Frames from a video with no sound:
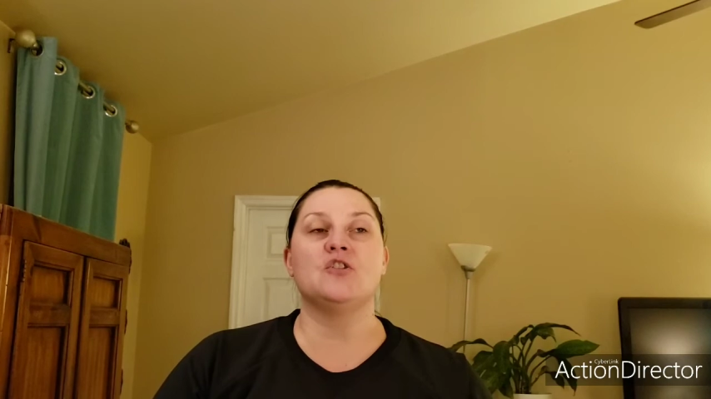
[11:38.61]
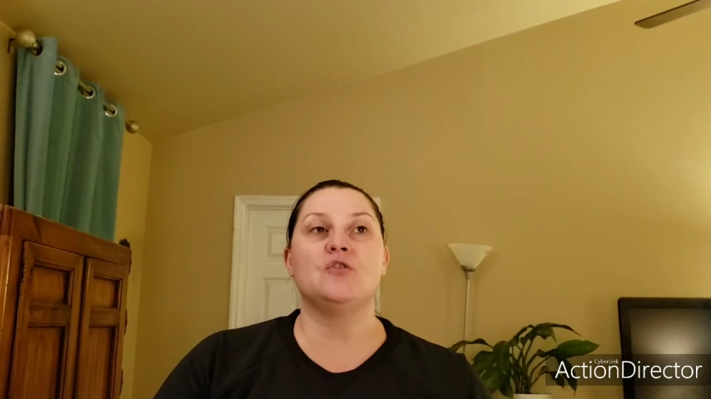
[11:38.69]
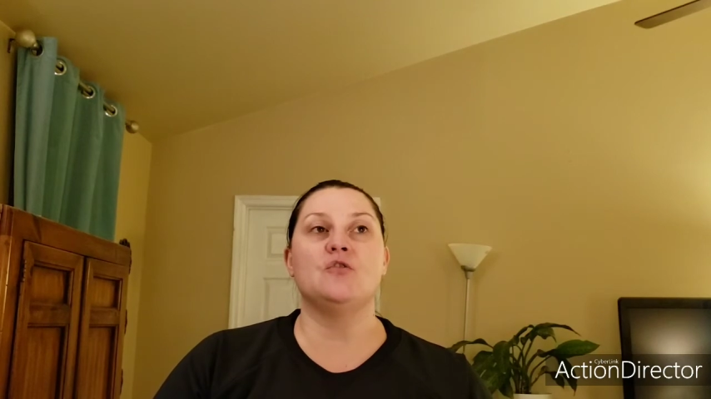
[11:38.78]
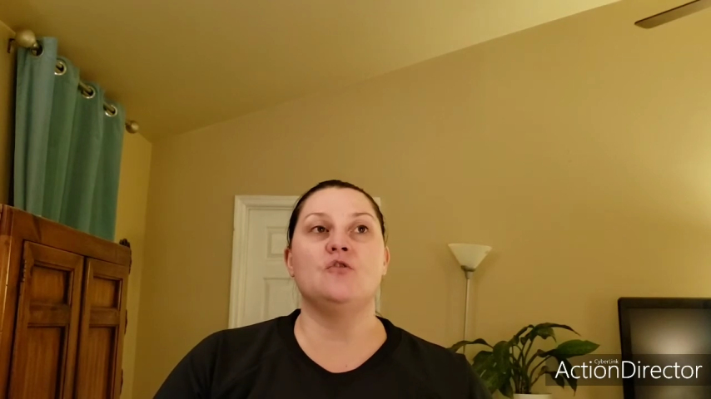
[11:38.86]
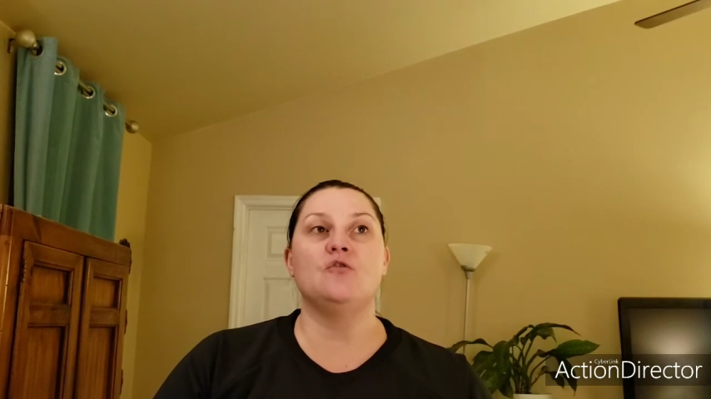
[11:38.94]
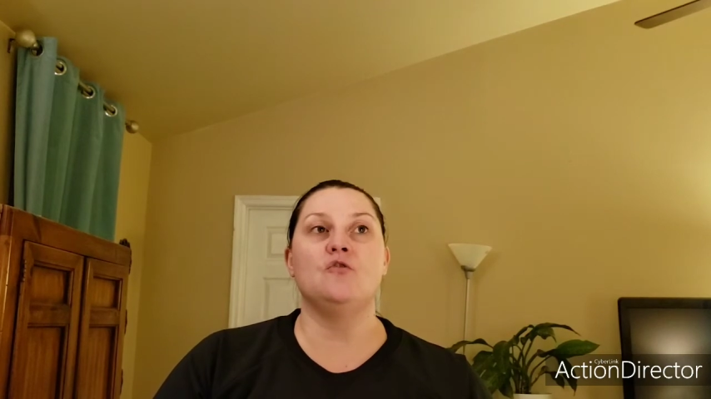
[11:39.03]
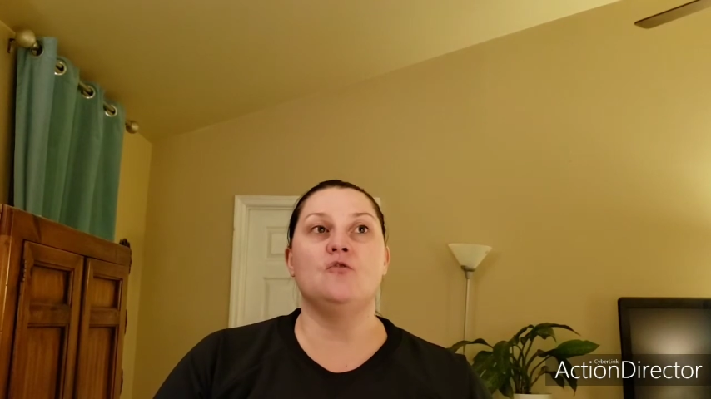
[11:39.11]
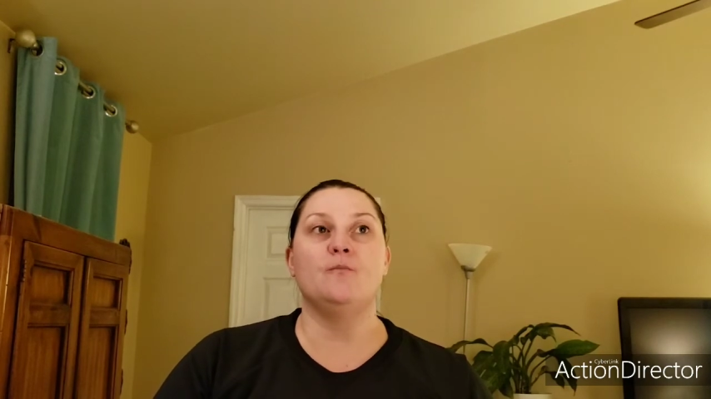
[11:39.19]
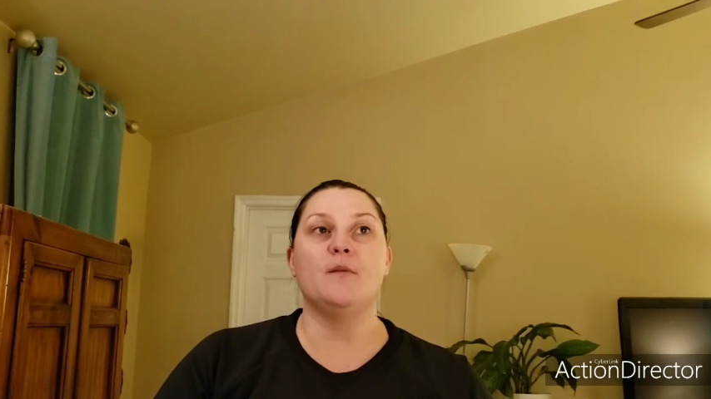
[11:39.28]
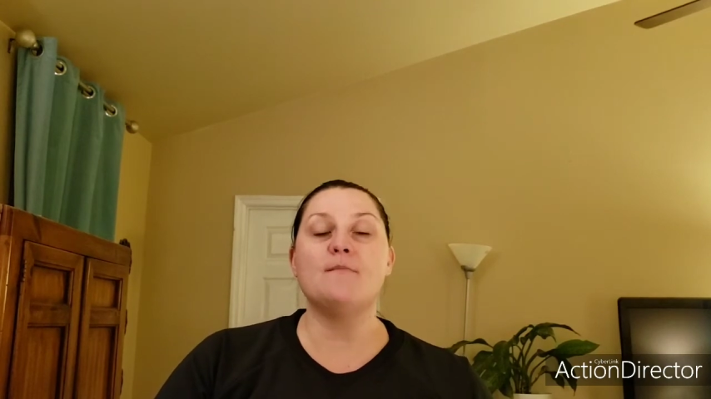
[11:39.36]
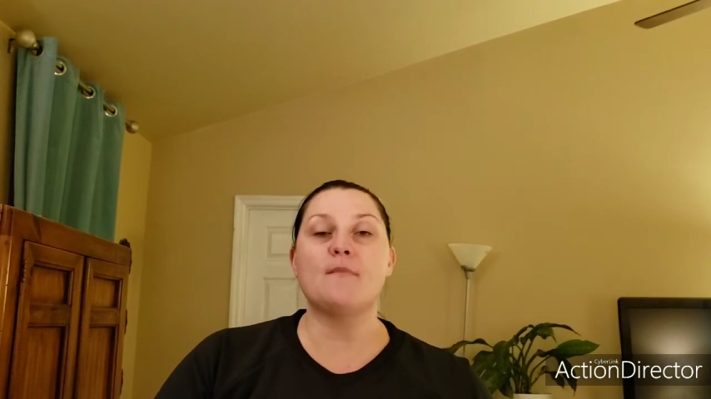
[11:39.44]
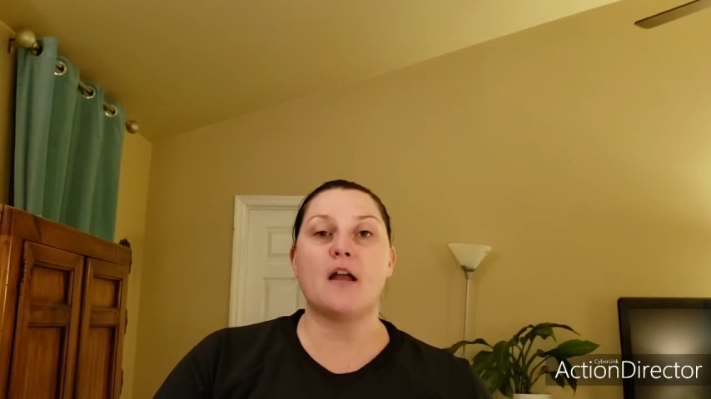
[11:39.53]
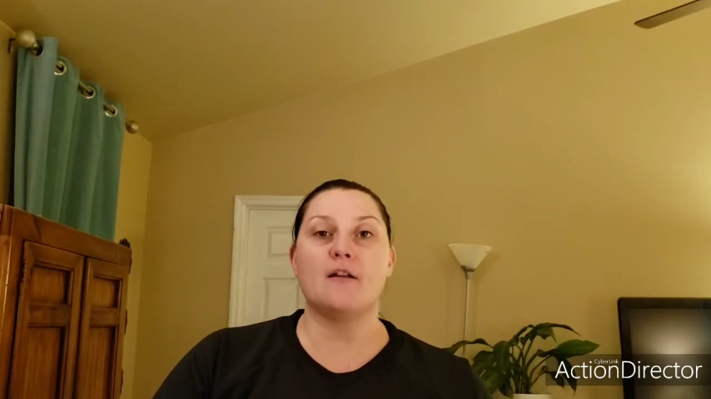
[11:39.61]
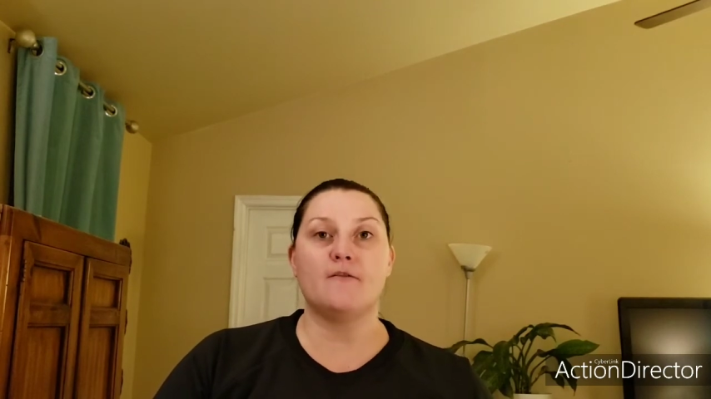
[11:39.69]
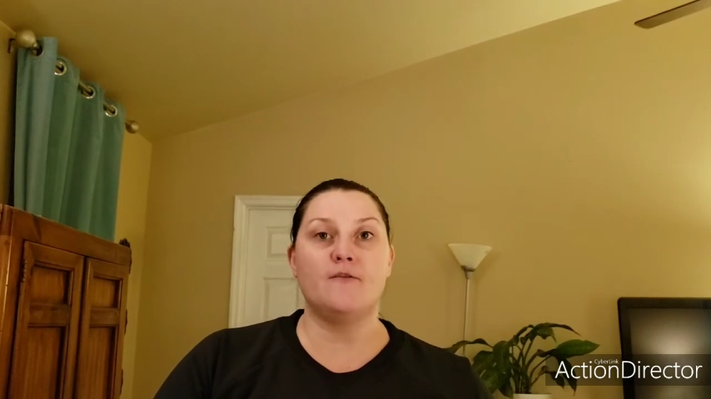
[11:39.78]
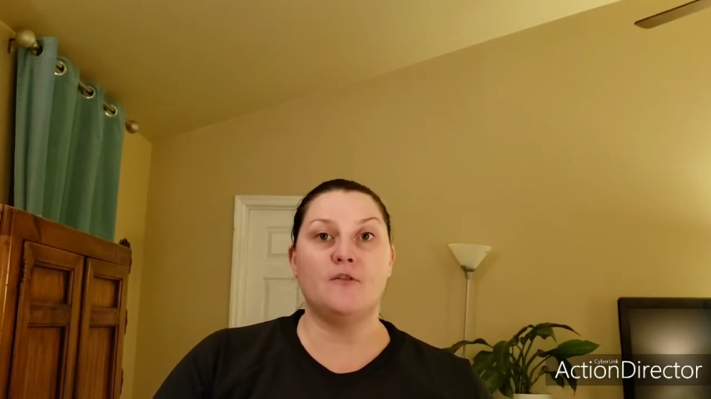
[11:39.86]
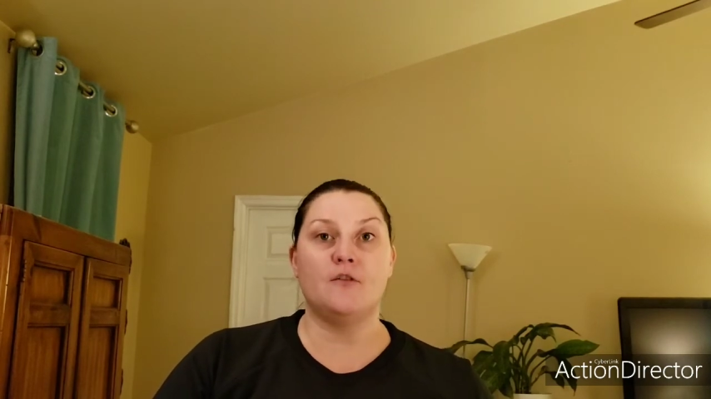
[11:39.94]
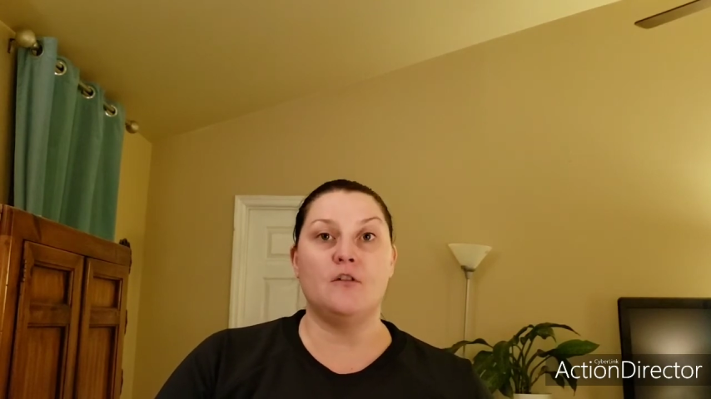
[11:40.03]
to be
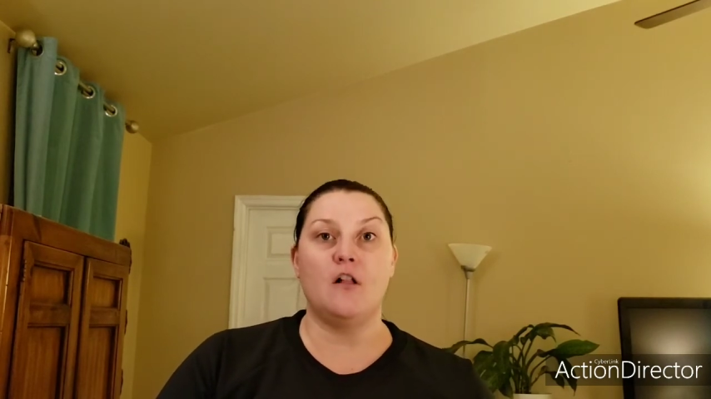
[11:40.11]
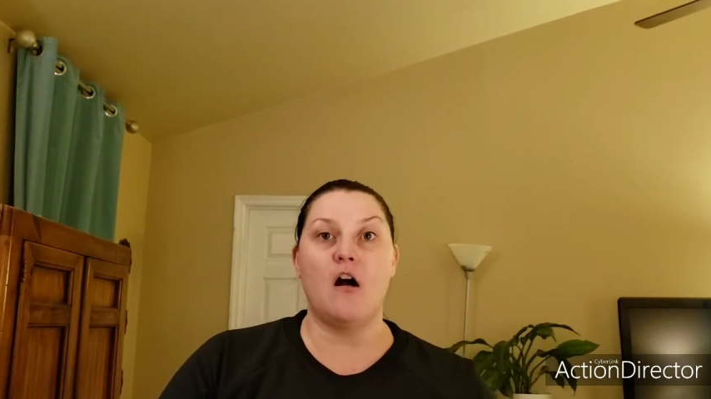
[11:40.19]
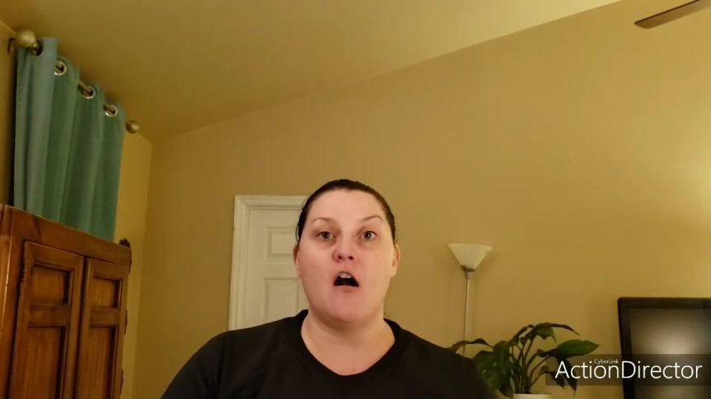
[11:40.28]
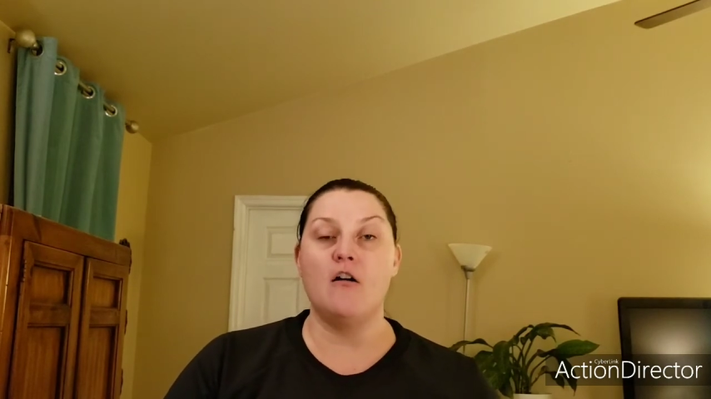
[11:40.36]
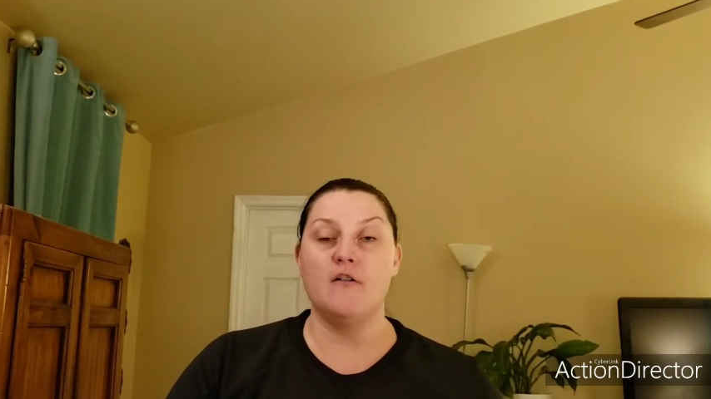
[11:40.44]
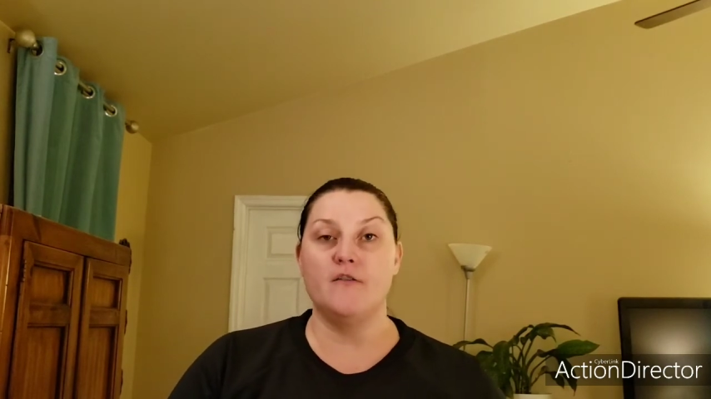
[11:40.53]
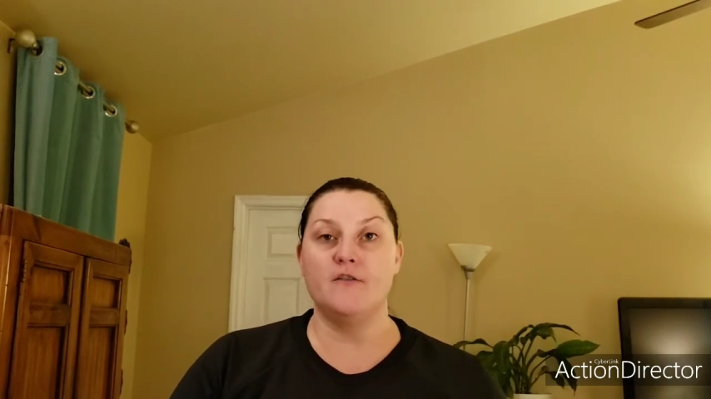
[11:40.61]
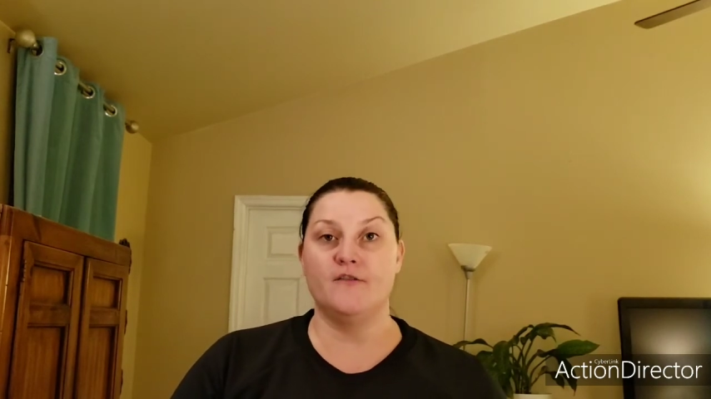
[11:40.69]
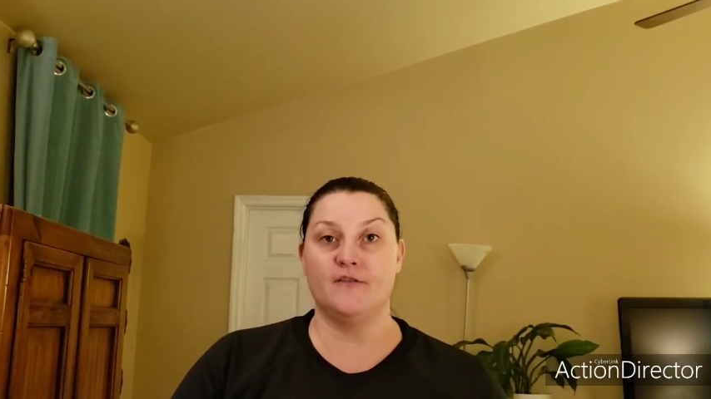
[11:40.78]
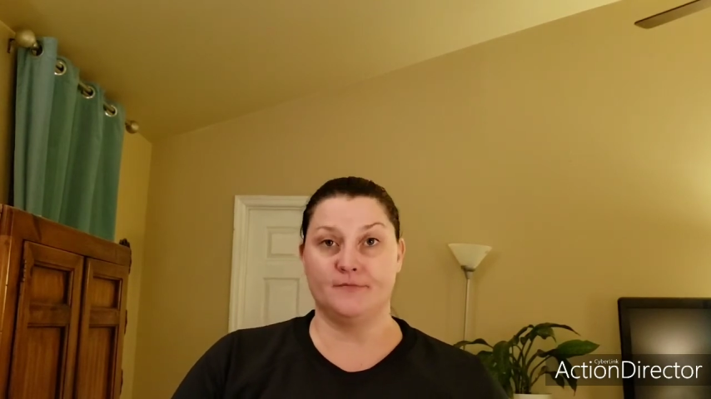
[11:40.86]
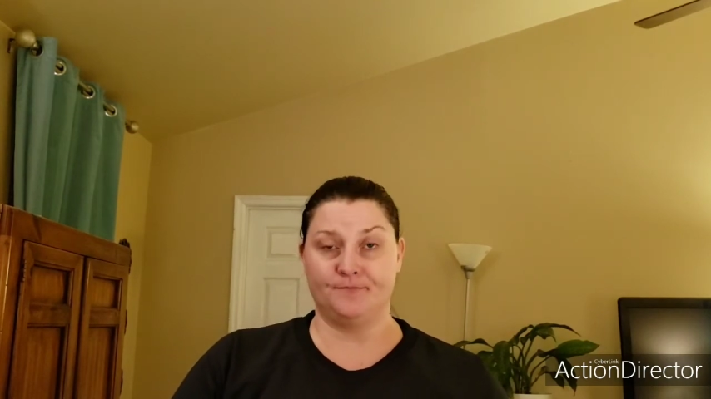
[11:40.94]
mindful of